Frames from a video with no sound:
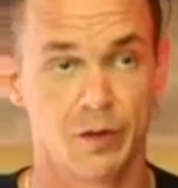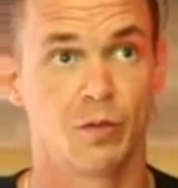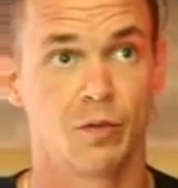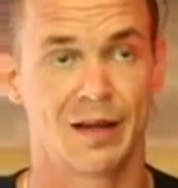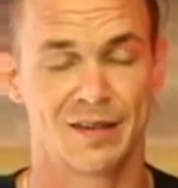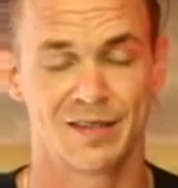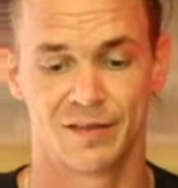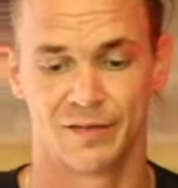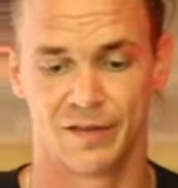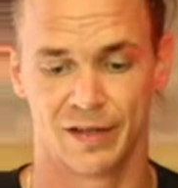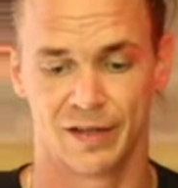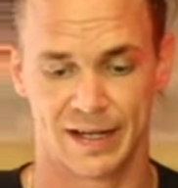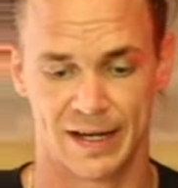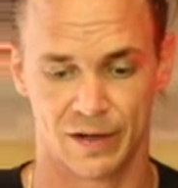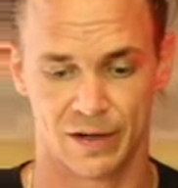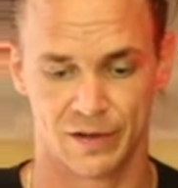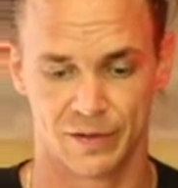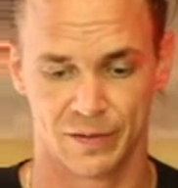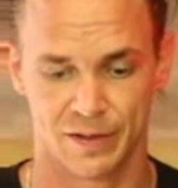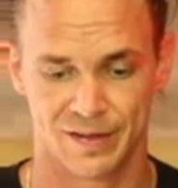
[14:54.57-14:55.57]
rest of the
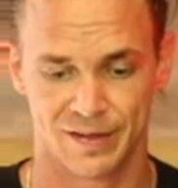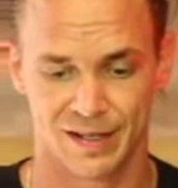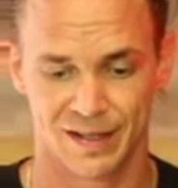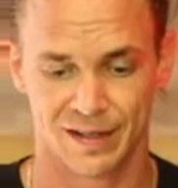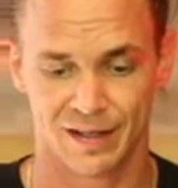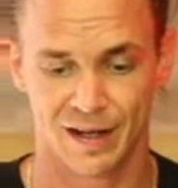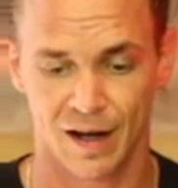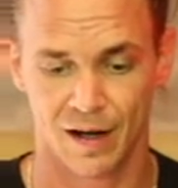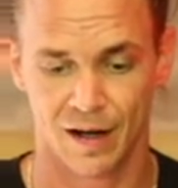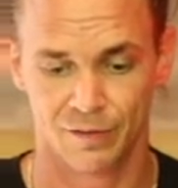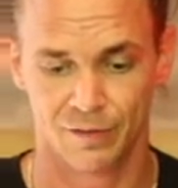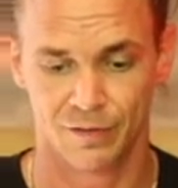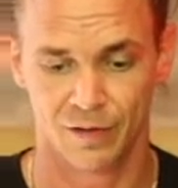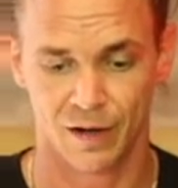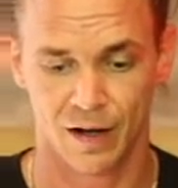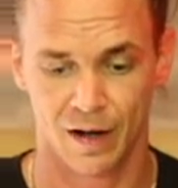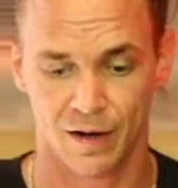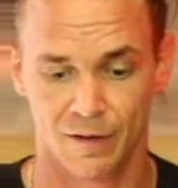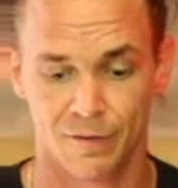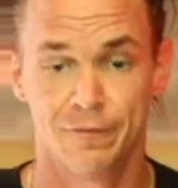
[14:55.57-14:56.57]
characteristic
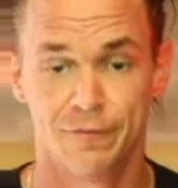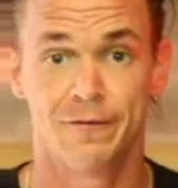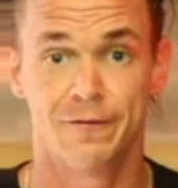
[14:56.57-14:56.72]
of